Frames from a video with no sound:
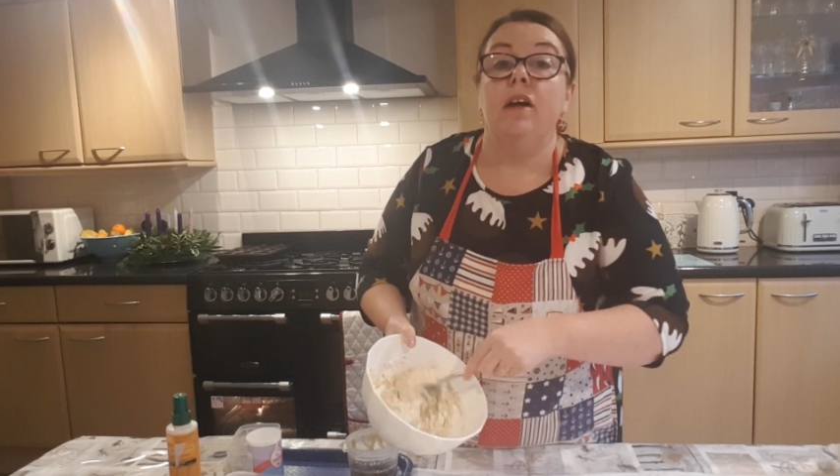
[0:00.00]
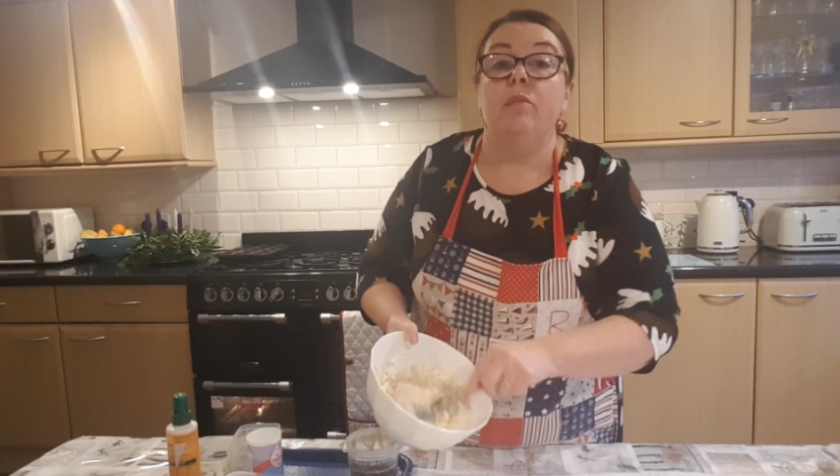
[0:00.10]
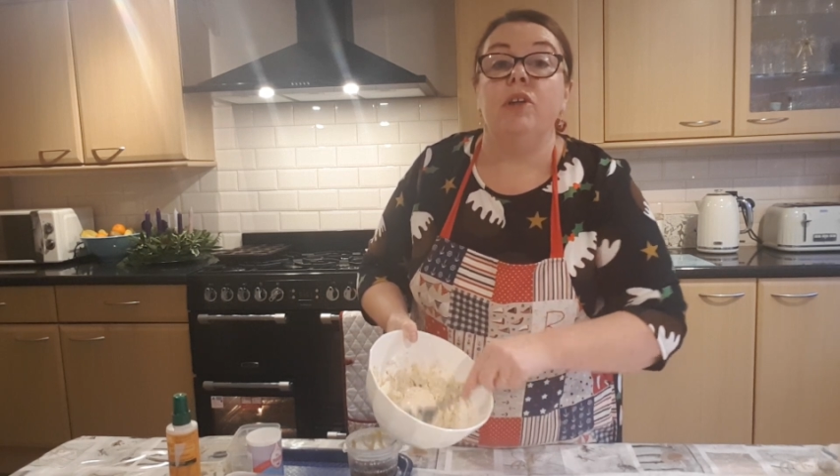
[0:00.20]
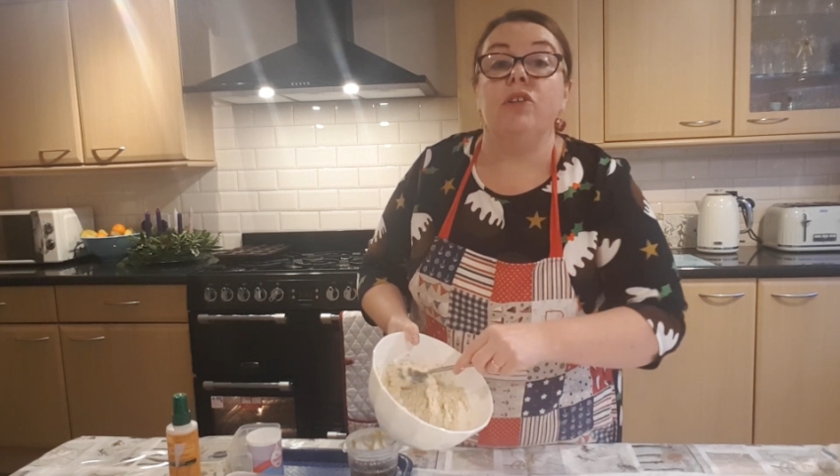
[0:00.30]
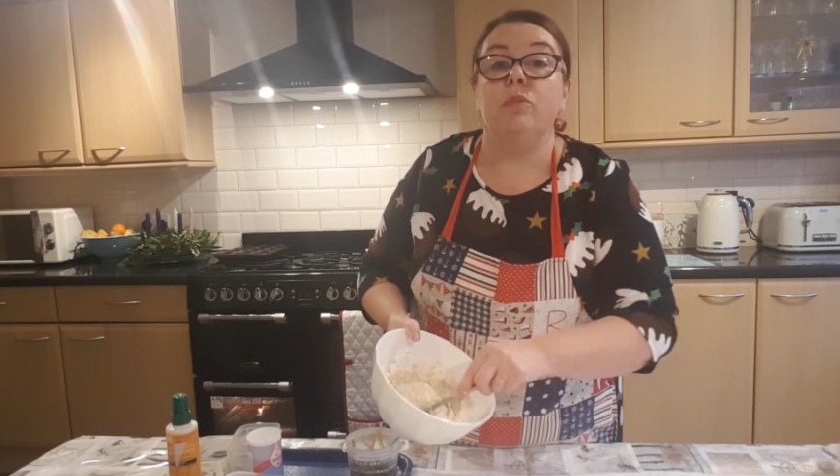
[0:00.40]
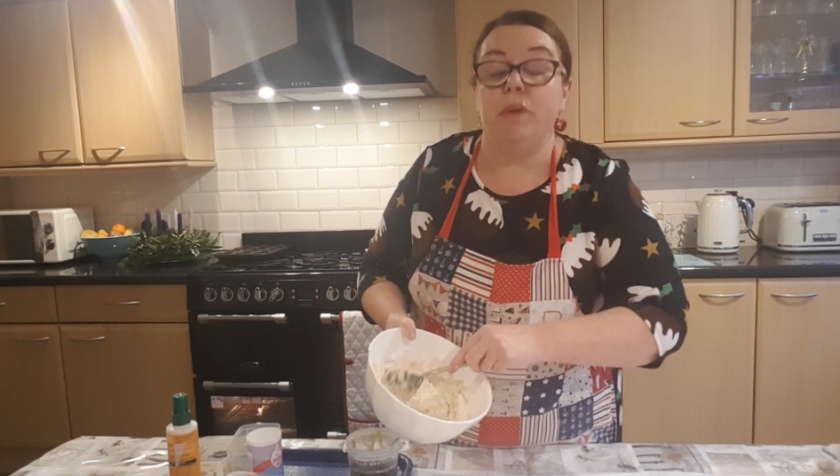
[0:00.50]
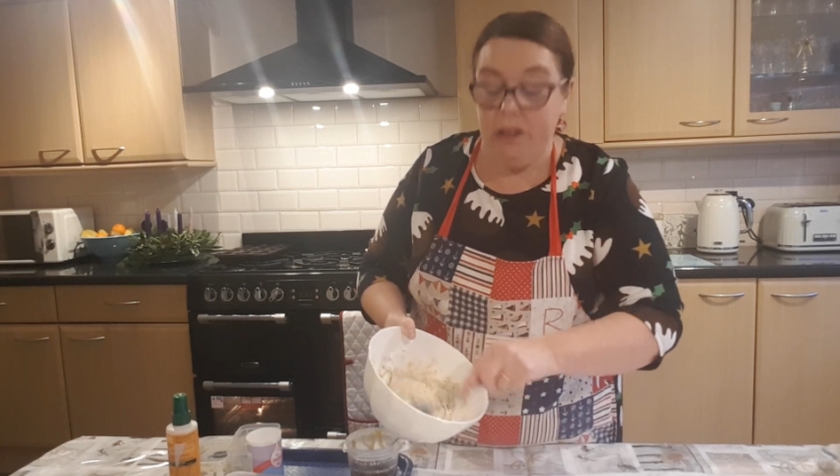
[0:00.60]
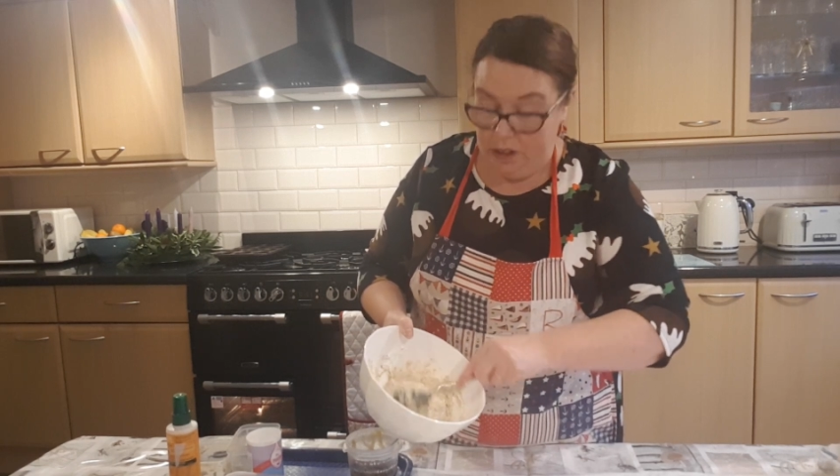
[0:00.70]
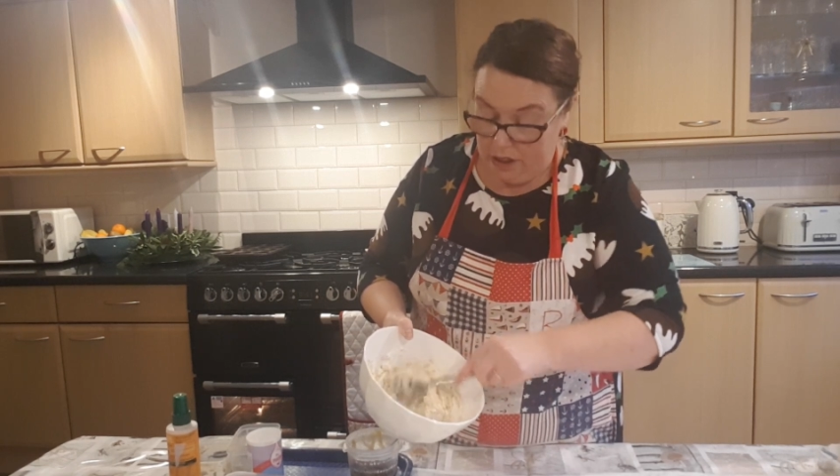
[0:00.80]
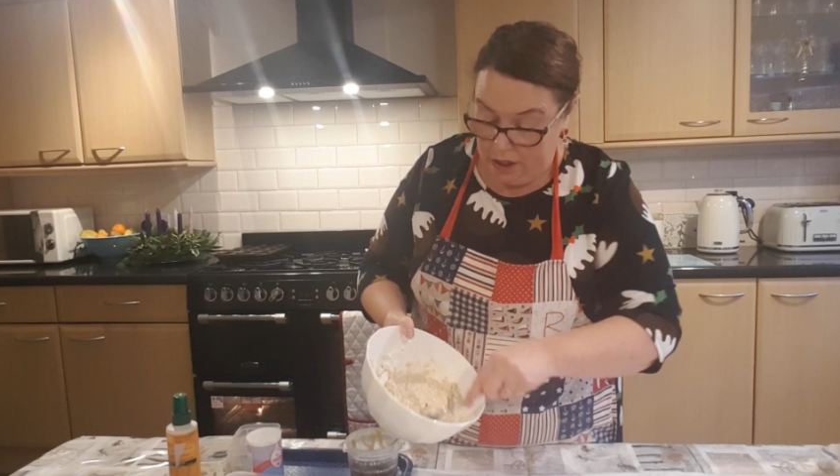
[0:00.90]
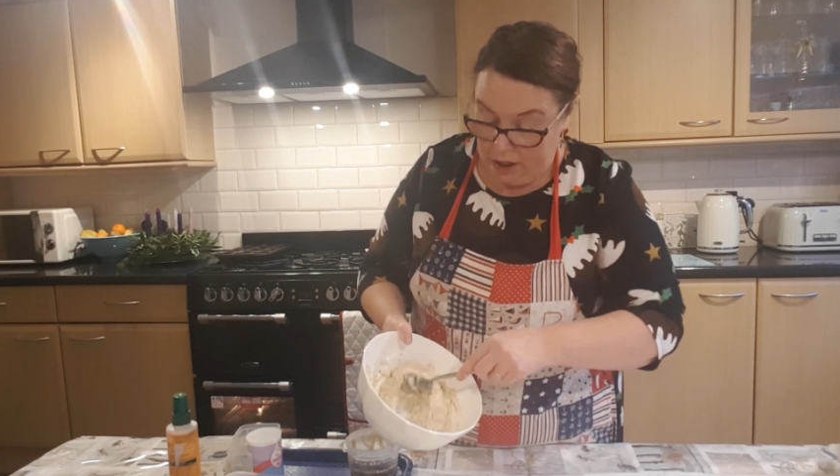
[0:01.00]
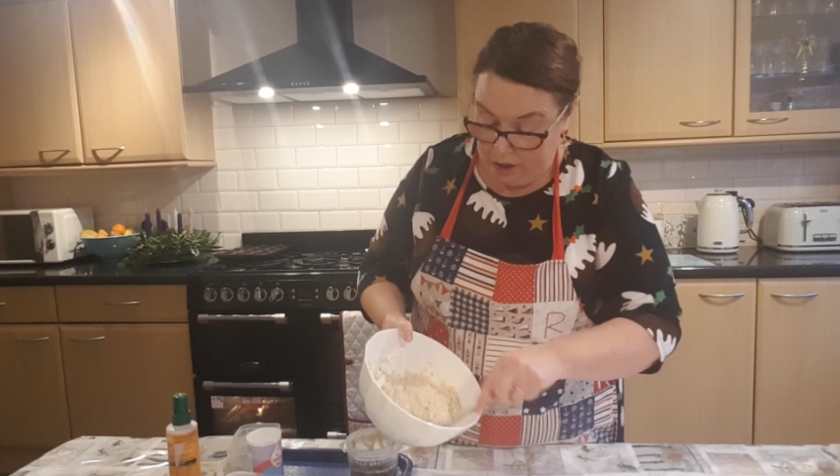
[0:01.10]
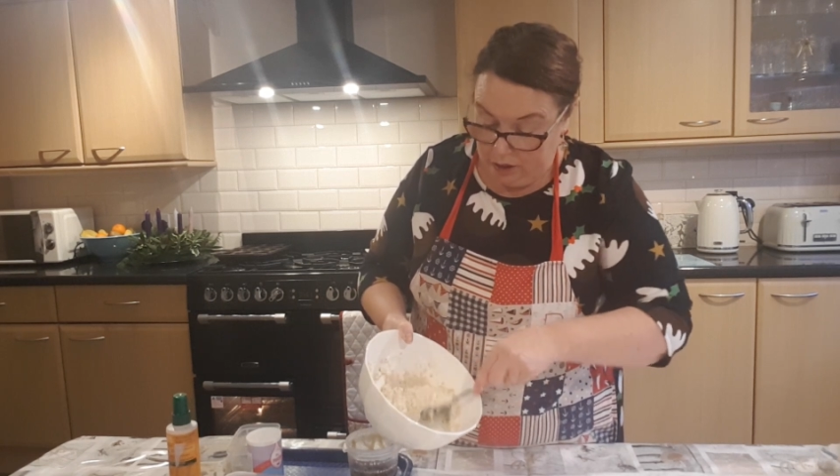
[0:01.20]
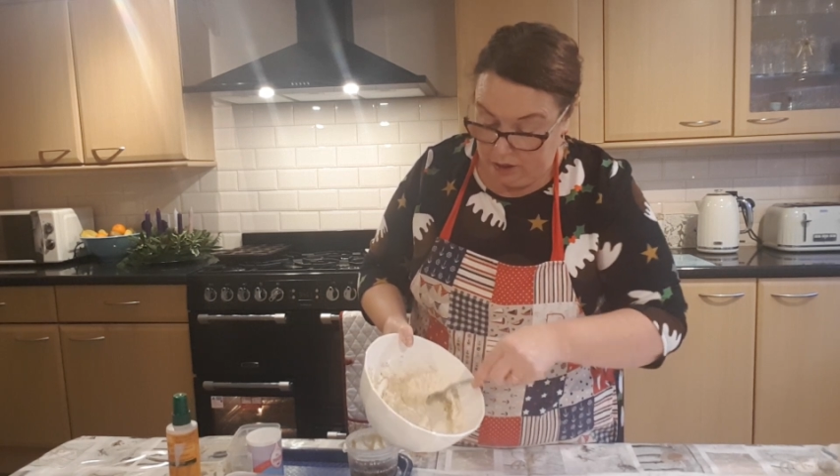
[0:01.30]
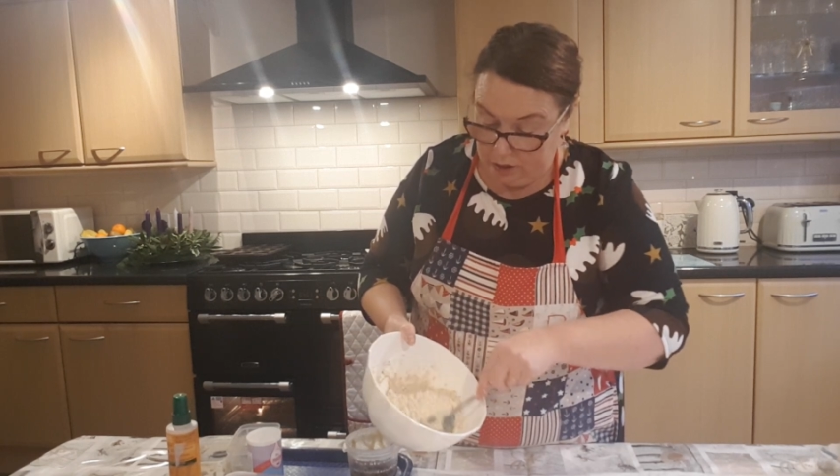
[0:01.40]
make sure you beat
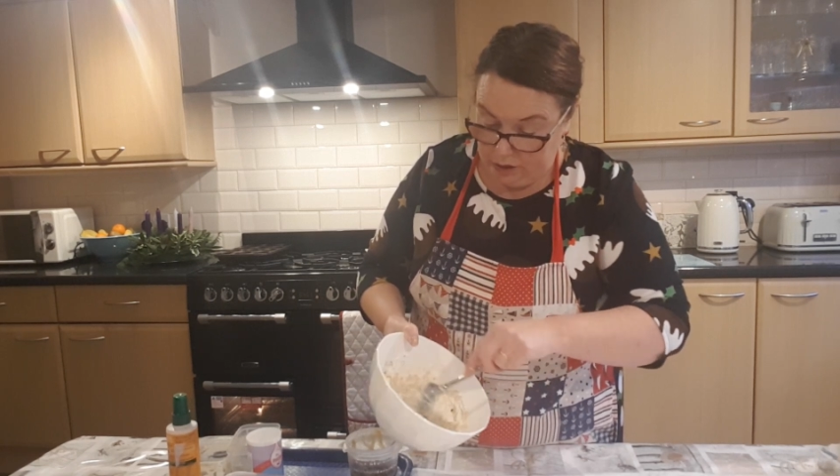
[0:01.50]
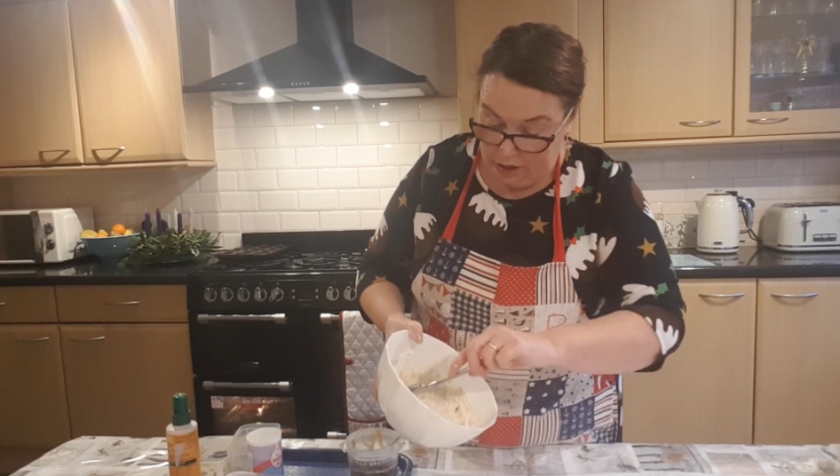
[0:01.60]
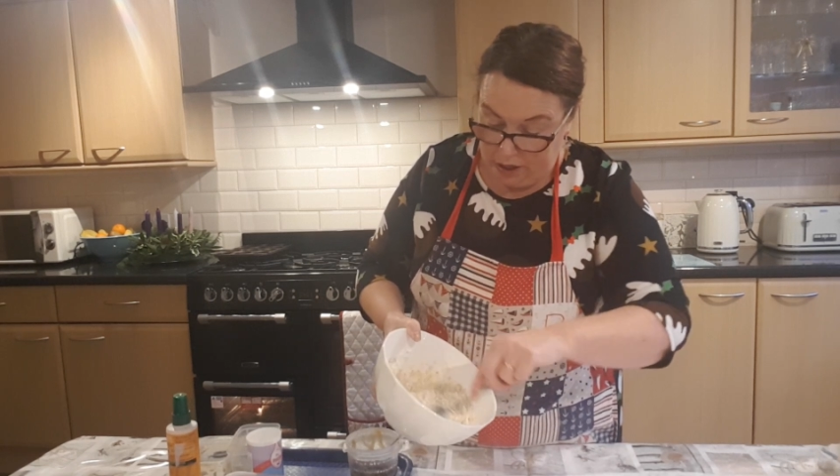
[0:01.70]
the